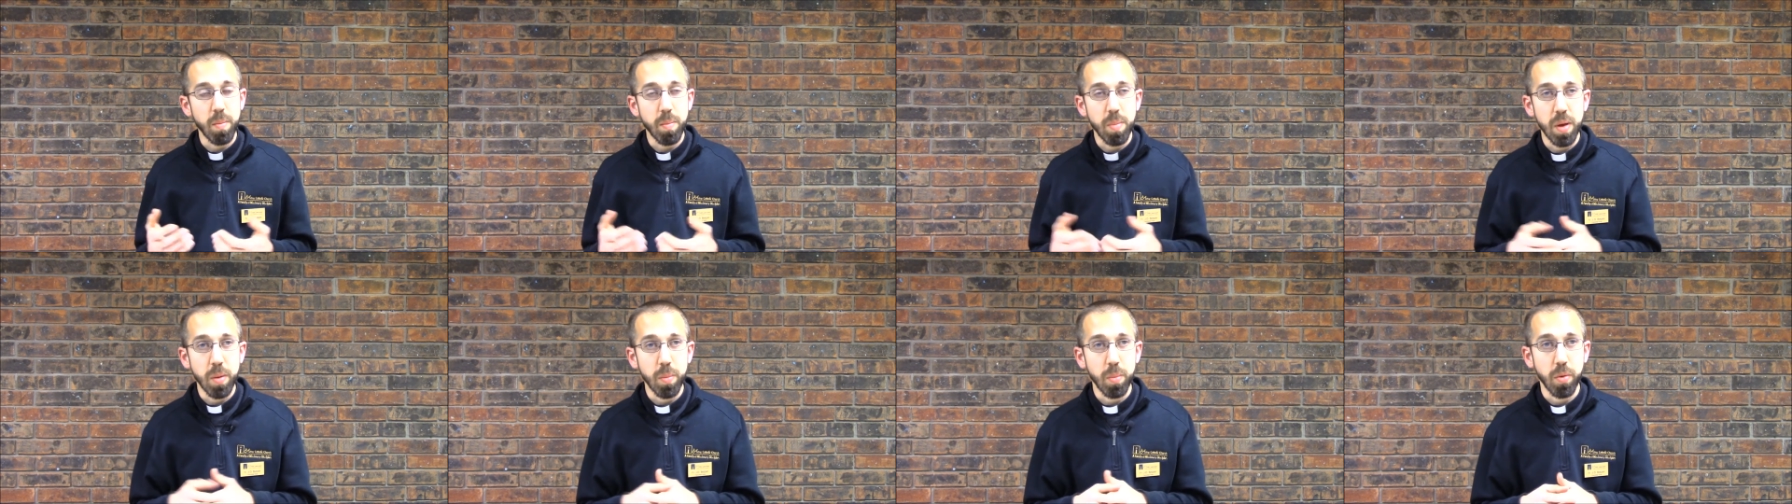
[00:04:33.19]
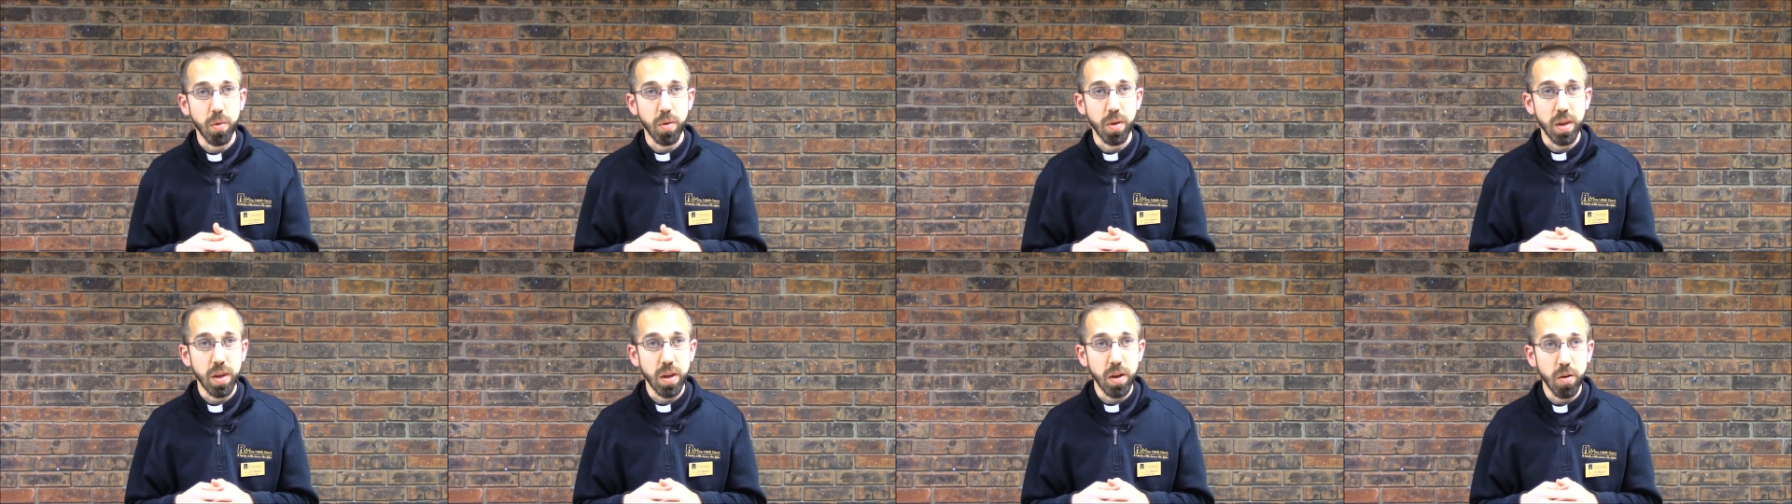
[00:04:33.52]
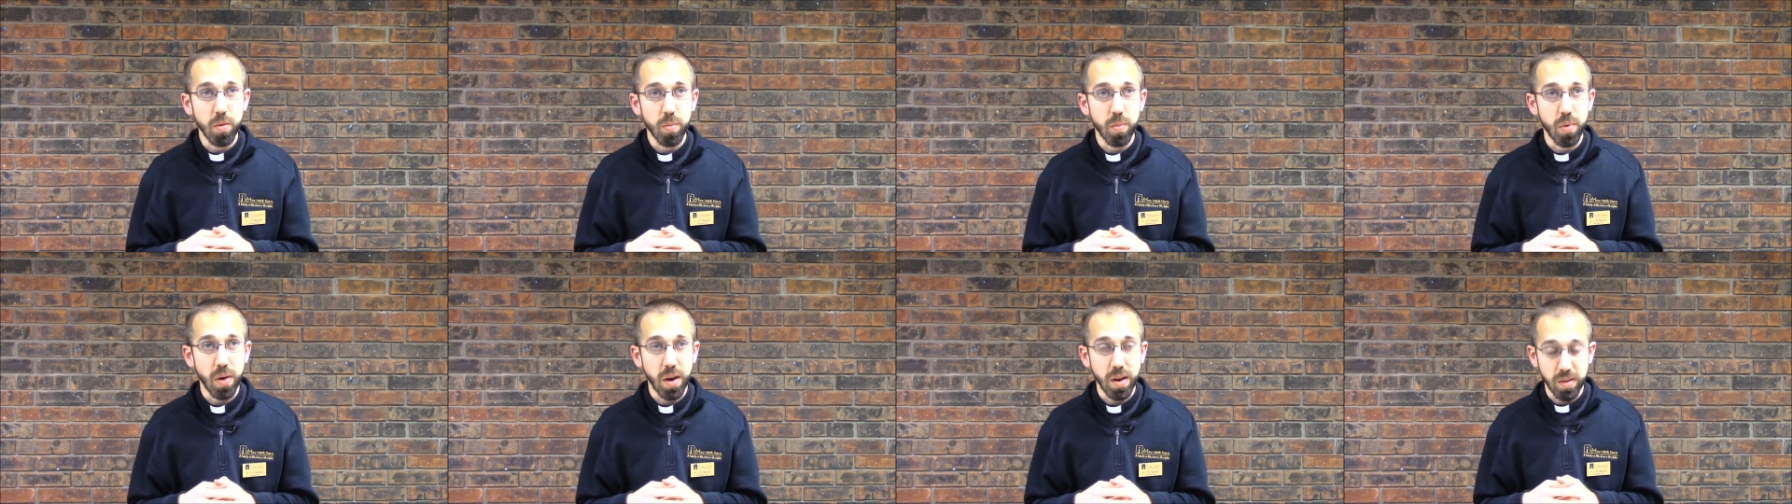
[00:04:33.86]
people
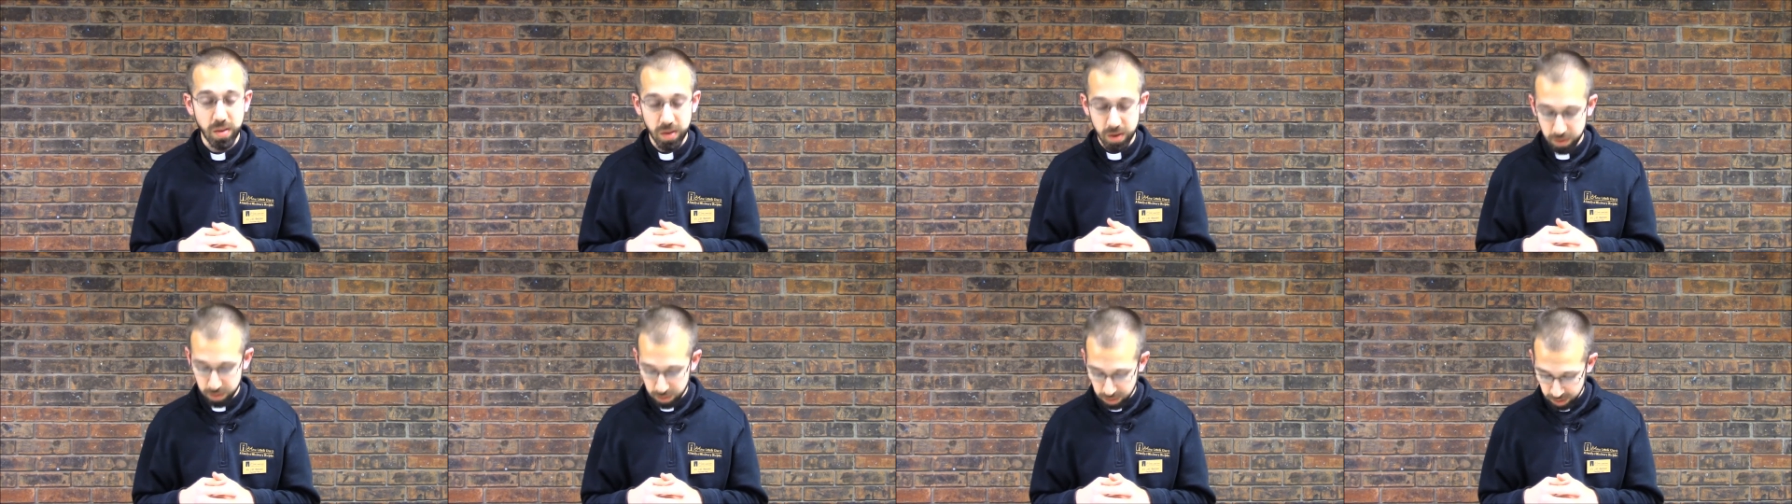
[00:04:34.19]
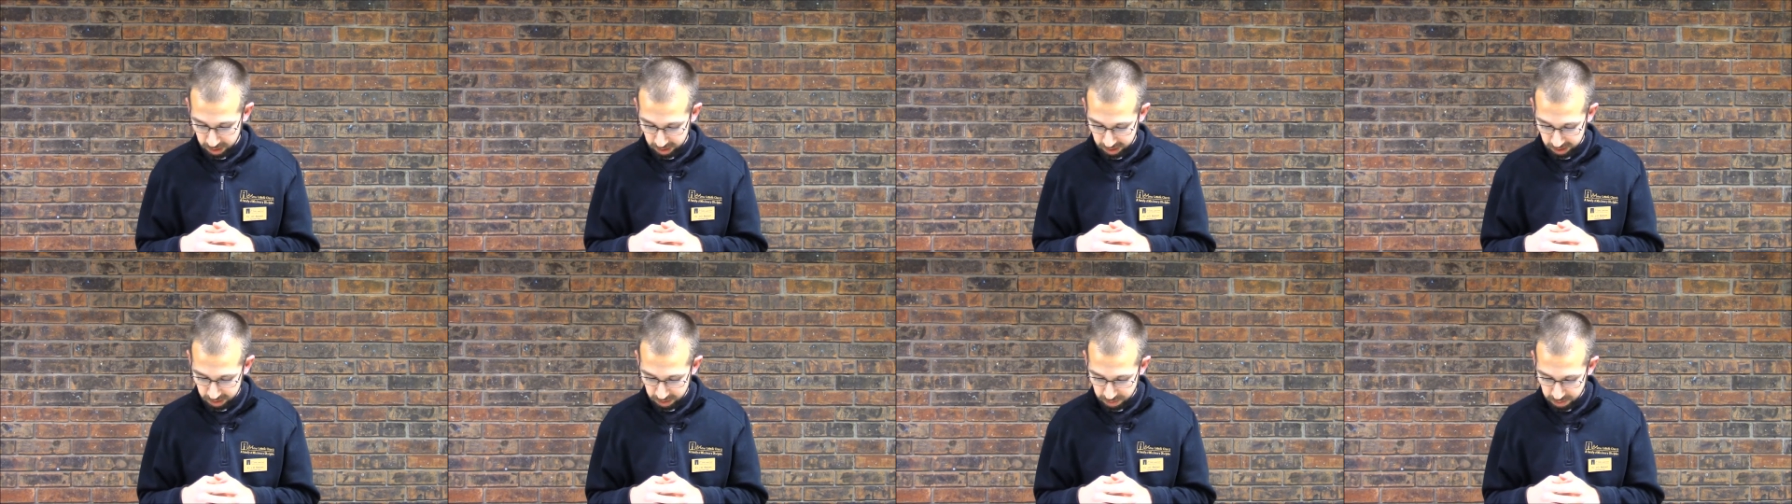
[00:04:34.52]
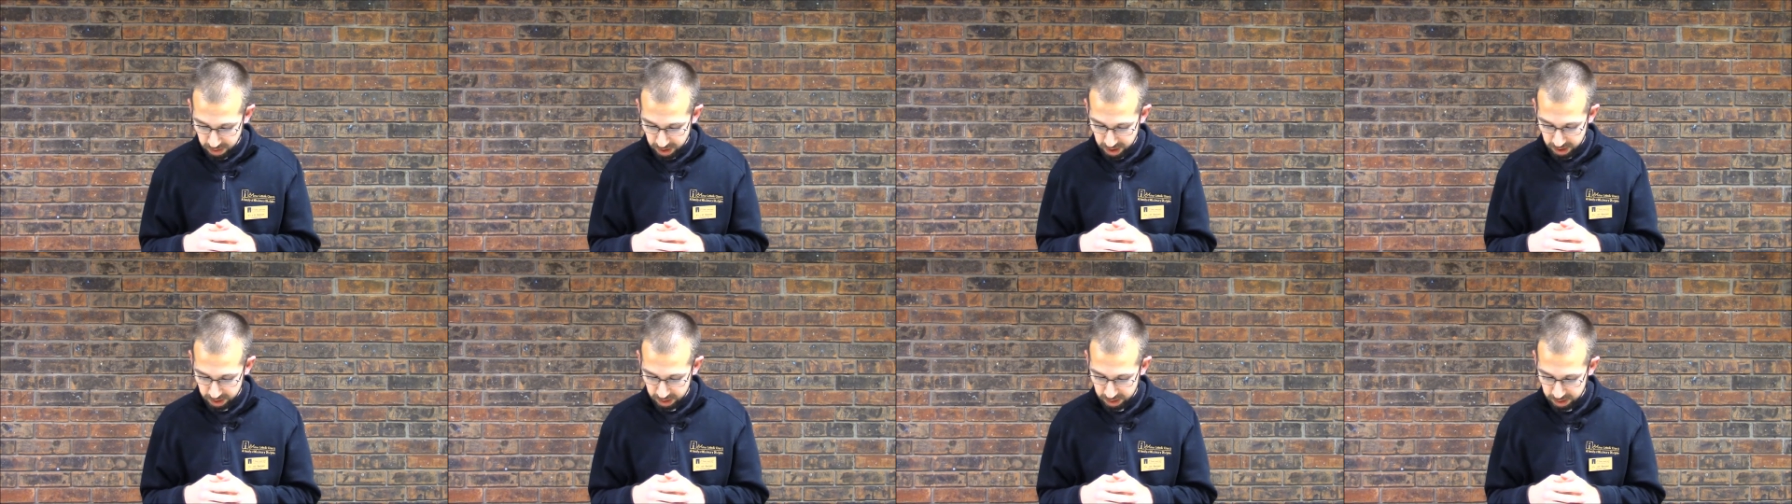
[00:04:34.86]
here present for this
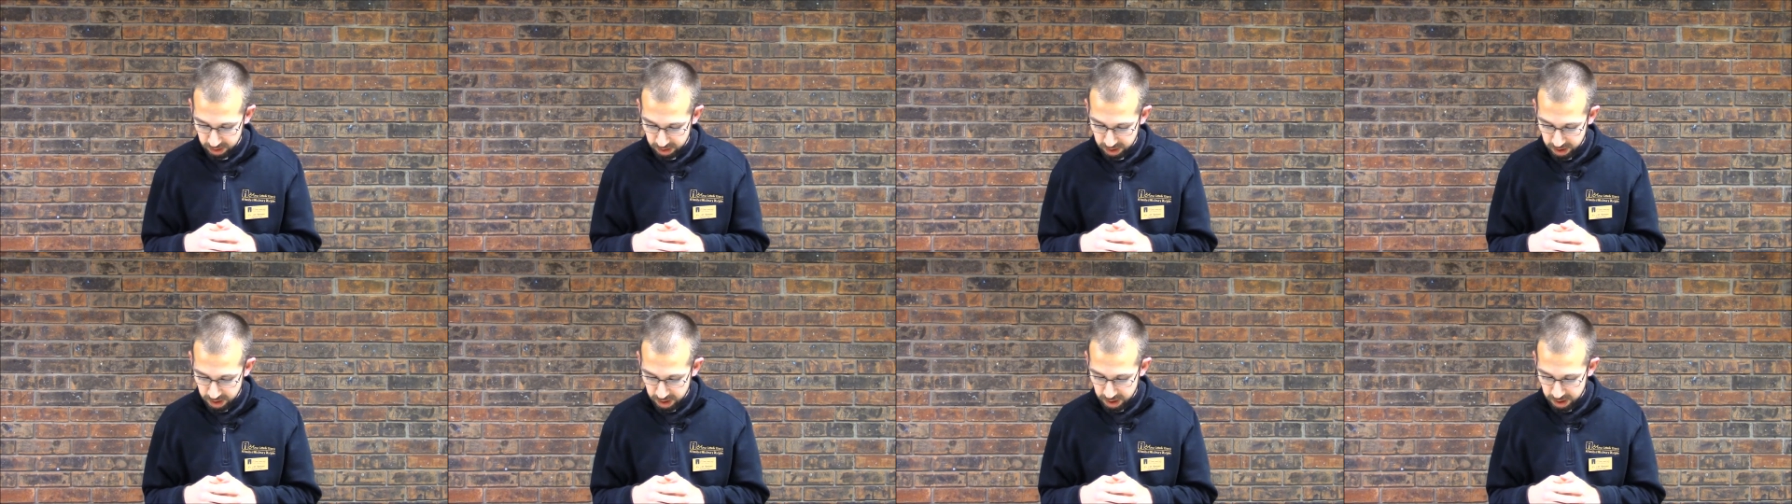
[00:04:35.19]
event.